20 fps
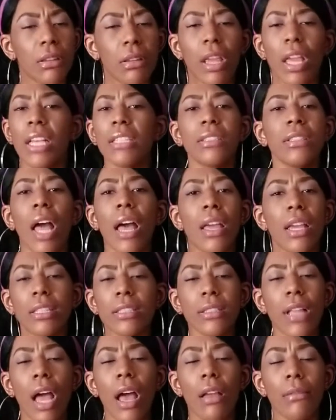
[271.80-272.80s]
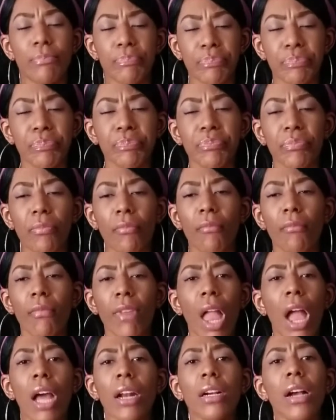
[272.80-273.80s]
it's not it's not
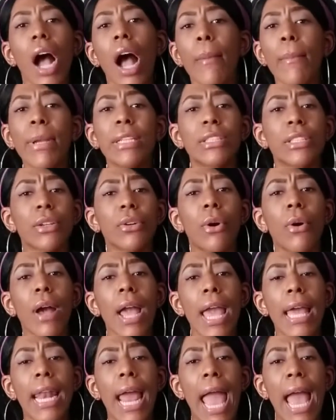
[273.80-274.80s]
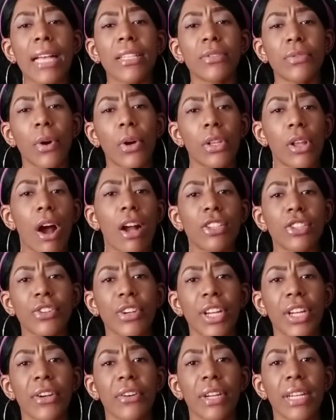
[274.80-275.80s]
uncommon to go ahead and ask for a larger
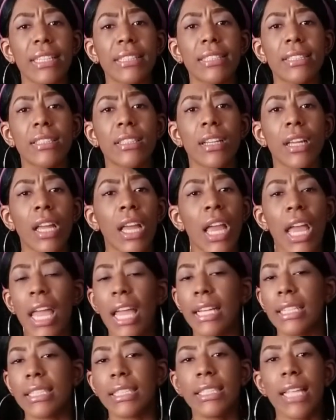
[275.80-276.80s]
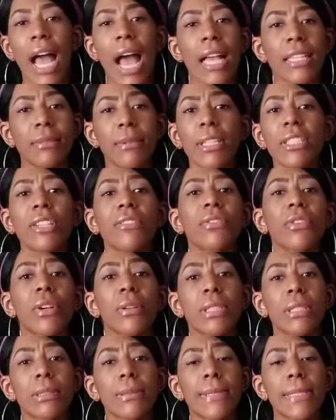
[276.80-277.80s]
increase it's not, especially if
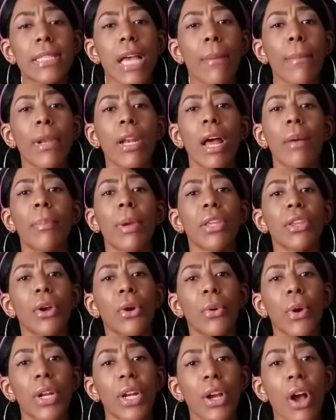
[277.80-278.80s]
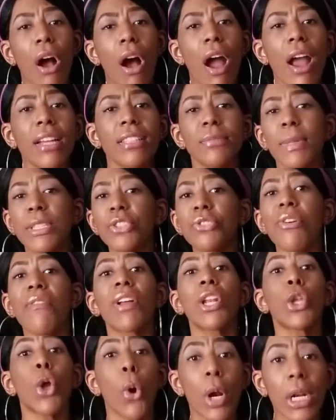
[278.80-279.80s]
Christmas is coming up and your credit card, especially if you have
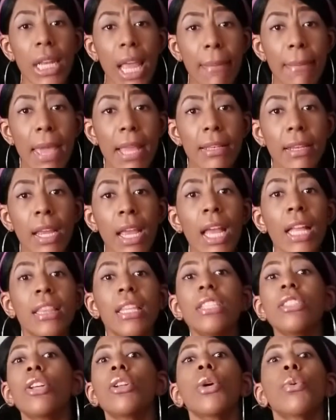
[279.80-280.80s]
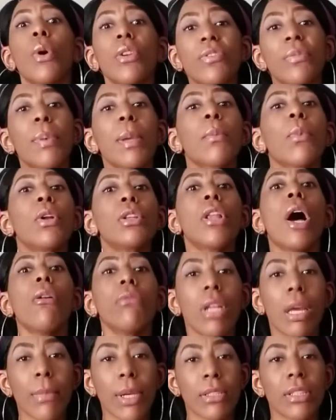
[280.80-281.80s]
a lower limit. This only works for people with low
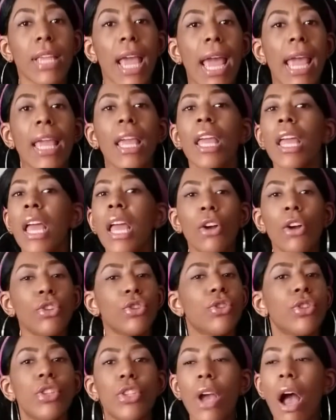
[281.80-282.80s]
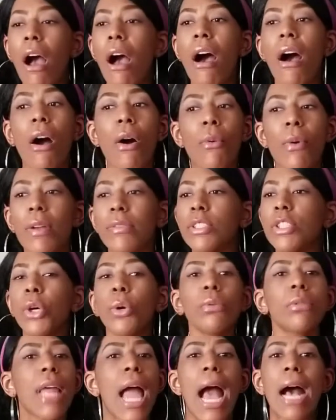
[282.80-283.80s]
limits, okay? Y'all with
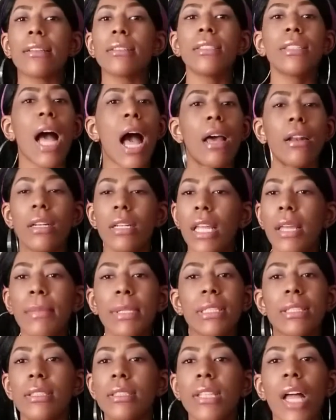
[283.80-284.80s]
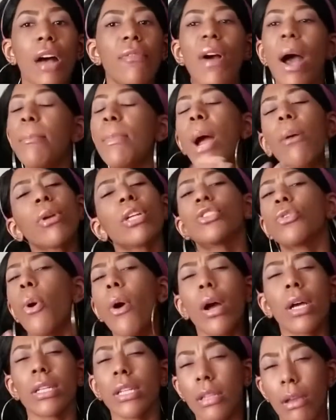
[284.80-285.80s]
$2,000 limits and stuff, I'm not really
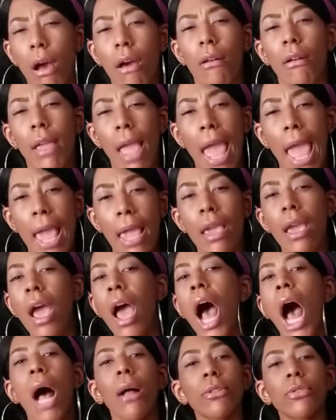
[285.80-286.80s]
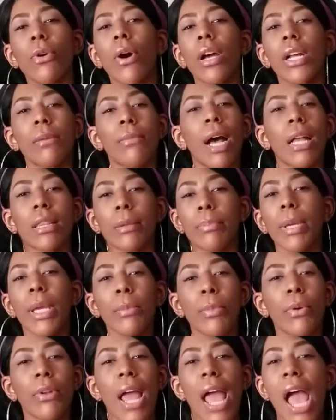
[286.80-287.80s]
talking to y'all, okay? I'm talking about the
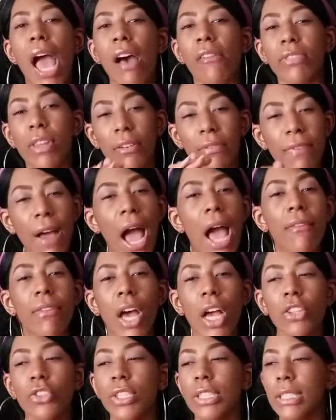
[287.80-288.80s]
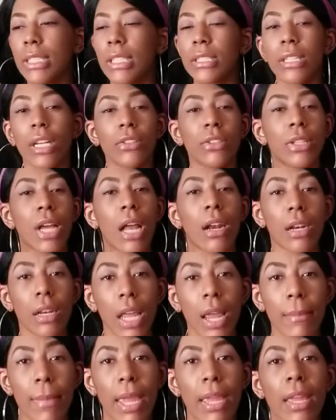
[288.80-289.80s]
people that have the $500, $600
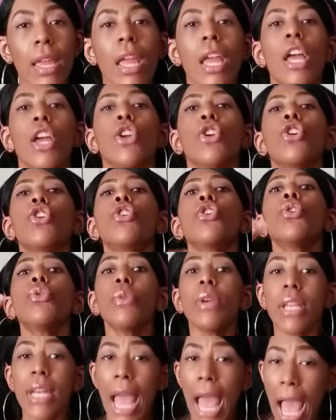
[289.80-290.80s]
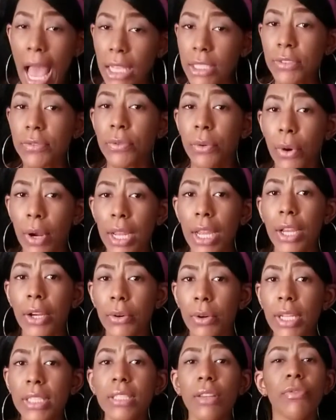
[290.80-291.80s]
limit. You can ask for an
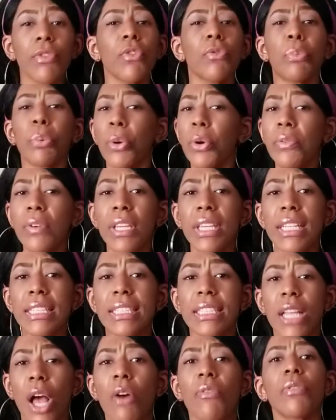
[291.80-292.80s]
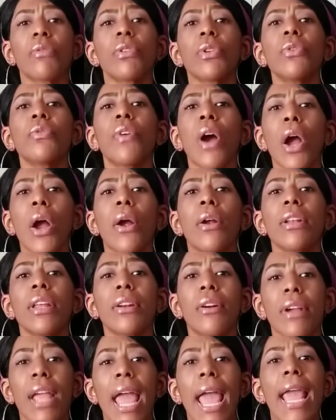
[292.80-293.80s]
increase if you've proven yourself and you've earned it,
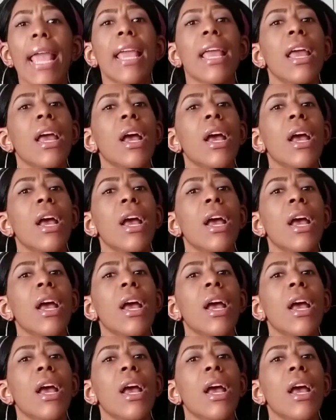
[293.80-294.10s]
okay?